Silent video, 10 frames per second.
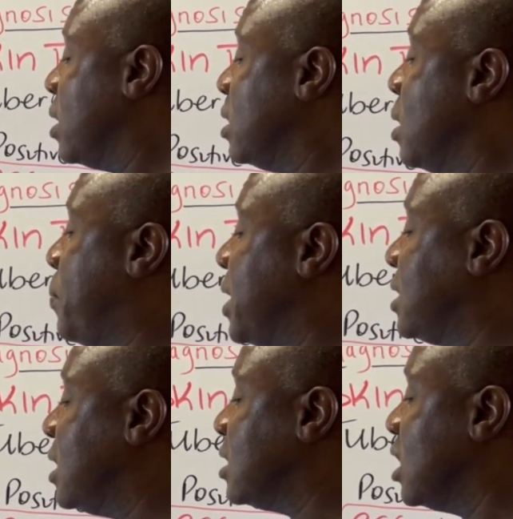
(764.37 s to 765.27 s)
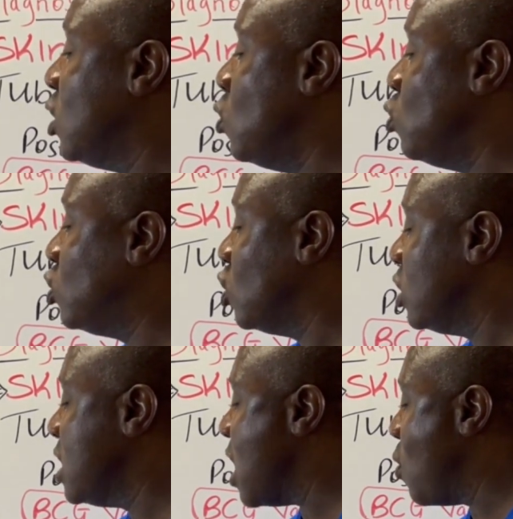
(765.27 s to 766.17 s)
The patients lose
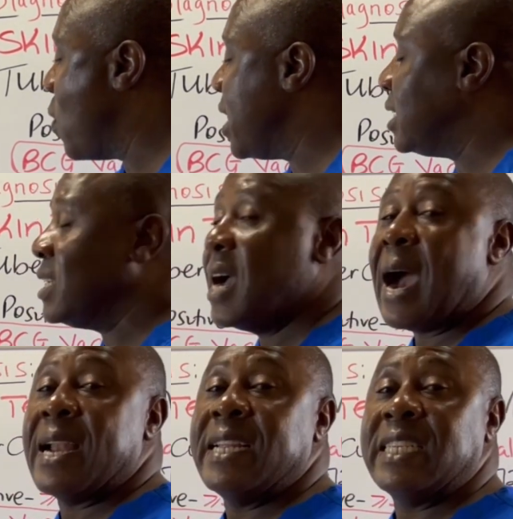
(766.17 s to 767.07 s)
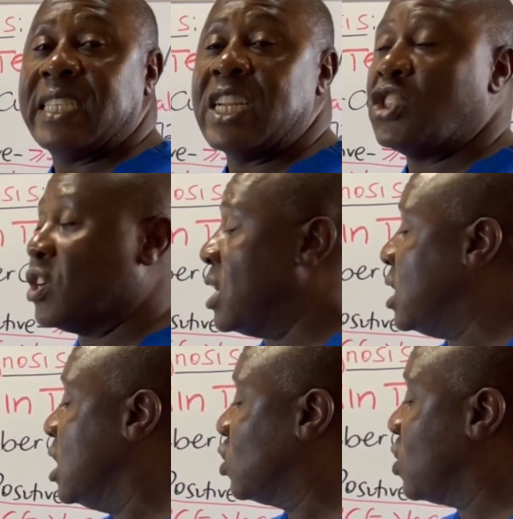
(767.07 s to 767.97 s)
their weight unintentionally.
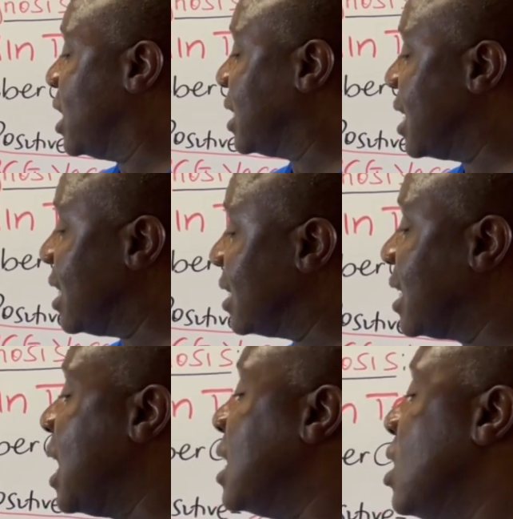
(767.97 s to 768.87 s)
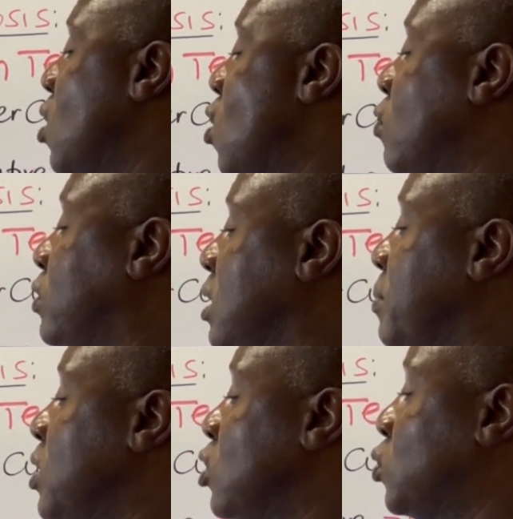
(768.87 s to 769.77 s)
So that's another sign of TB
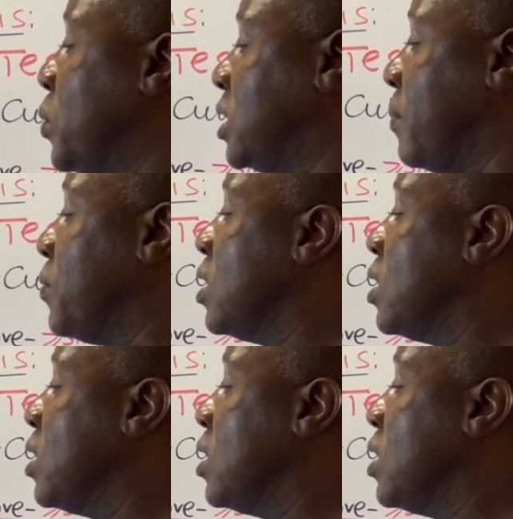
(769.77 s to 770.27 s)
in those patients.